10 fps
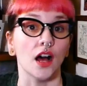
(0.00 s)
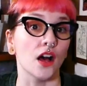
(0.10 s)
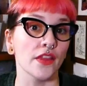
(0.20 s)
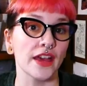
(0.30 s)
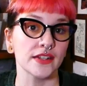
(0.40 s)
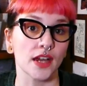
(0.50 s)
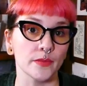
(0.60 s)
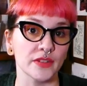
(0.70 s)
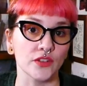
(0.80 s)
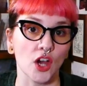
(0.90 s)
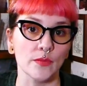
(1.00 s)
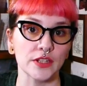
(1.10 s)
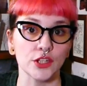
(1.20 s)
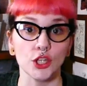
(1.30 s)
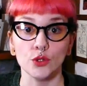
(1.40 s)
Are there types of
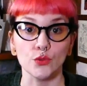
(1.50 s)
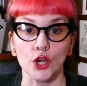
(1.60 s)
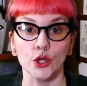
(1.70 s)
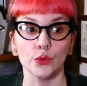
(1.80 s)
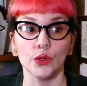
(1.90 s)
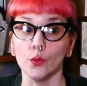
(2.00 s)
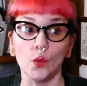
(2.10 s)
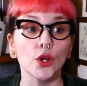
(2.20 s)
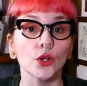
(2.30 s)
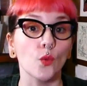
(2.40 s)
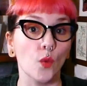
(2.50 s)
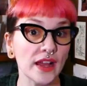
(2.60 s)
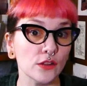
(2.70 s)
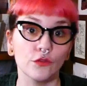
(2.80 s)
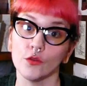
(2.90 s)
garments that you know work
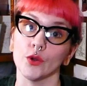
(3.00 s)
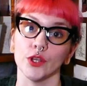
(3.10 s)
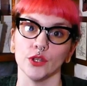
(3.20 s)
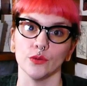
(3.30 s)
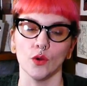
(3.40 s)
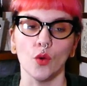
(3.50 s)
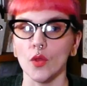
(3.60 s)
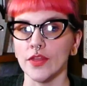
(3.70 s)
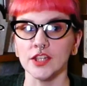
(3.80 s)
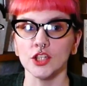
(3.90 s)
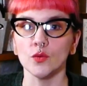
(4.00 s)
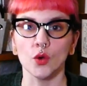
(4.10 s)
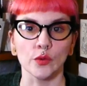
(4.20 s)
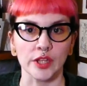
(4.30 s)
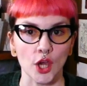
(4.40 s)
well for you, or things you
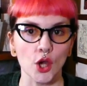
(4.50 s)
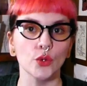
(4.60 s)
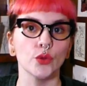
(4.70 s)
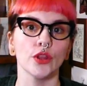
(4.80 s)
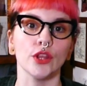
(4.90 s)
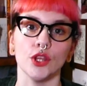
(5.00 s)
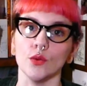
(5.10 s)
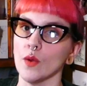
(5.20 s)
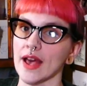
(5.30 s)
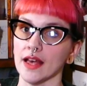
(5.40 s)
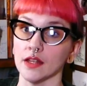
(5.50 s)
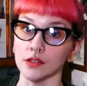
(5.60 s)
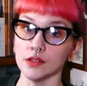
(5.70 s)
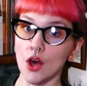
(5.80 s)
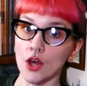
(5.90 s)
already own that you wear a
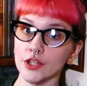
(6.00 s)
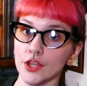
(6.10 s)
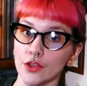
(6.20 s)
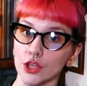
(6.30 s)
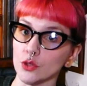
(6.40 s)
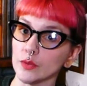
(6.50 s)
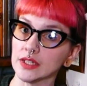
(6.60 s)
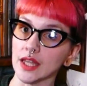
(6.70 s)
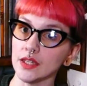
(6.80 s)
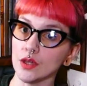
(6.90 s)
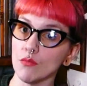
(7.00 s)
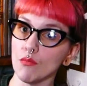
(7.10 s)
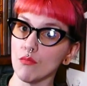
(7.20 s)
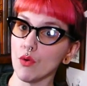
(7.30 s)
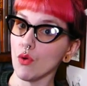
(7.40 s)
lot that you would like
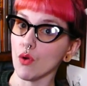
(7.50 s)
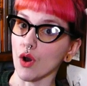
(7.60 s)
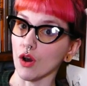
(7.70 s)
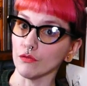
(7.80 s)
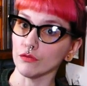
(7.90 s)
more of?